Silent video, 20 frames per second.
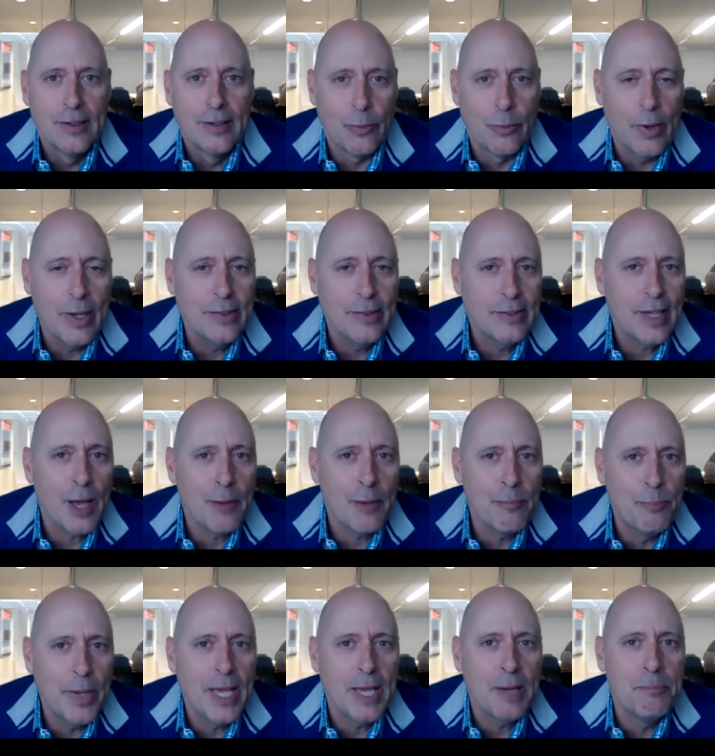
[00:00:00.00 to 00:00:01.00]
So we see a
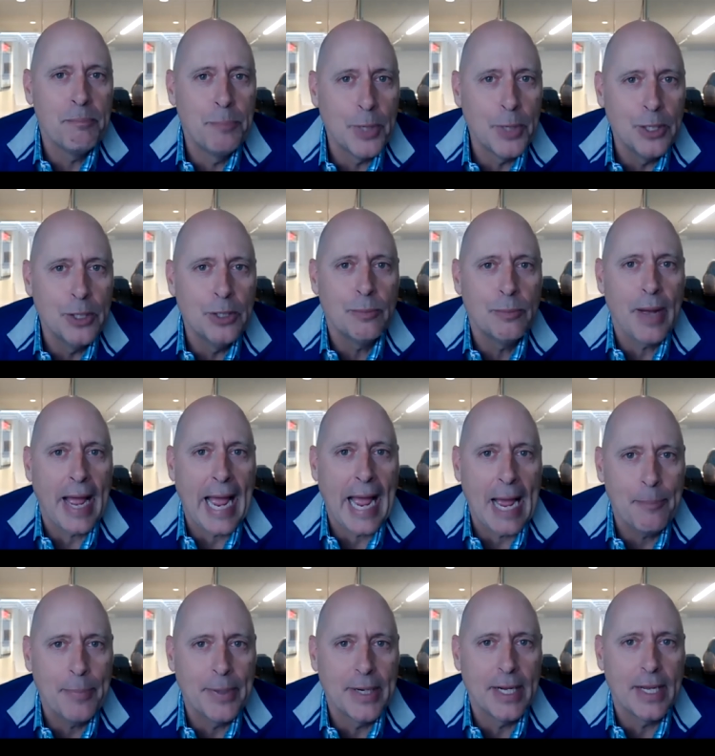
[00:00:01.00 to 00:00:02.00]
big boom
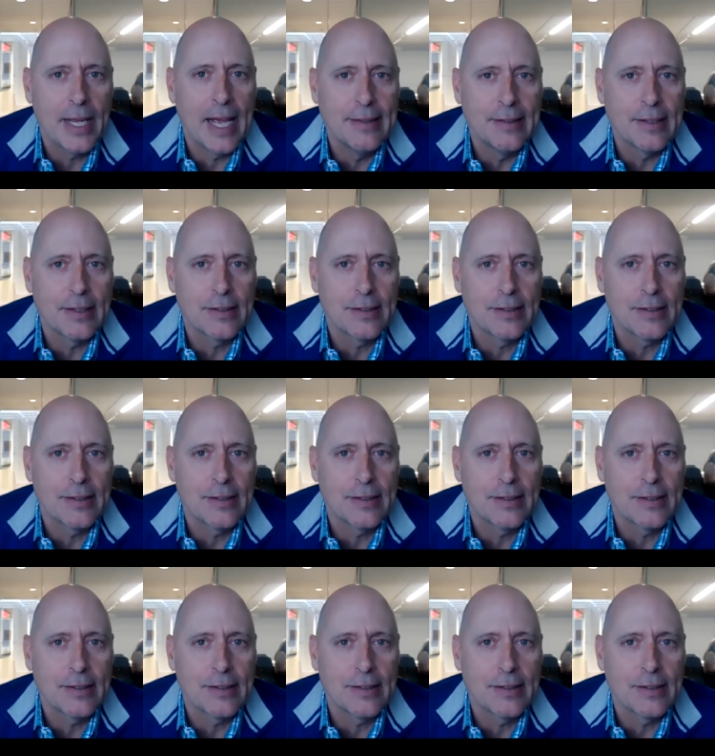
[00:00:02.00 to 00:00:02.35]
happening in